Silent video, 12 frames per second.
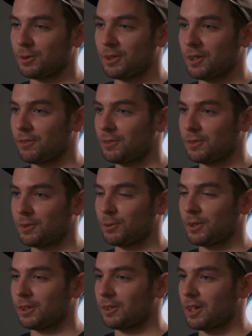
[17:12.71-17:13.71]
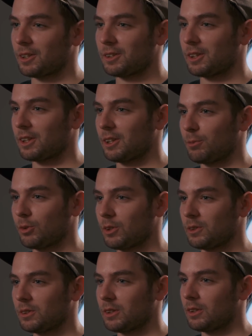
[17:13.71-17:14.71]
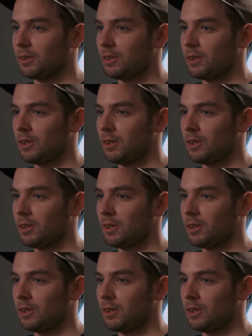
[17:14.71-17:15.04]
enough to where you're not sick anymore, so.